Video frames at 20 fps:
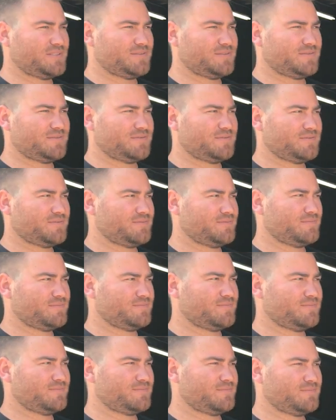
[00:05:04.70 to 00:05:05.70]

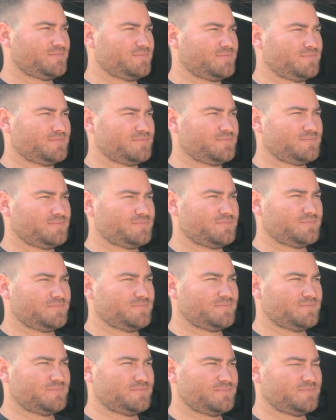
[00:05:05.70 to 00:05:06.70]

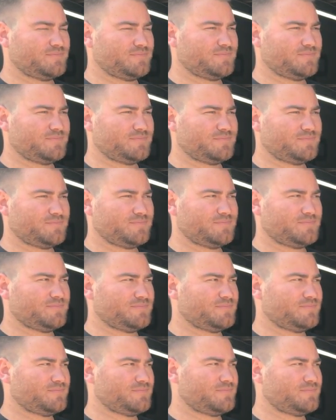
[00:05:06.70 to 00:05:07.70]

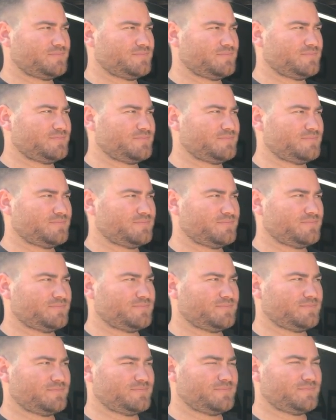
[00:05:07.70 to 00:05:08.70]

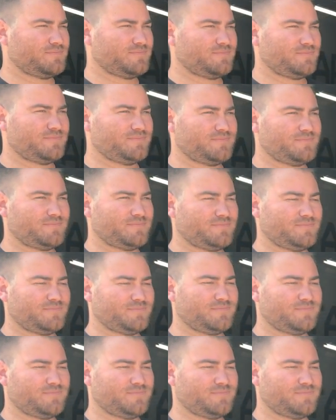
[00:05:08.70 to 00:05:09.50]
(silent)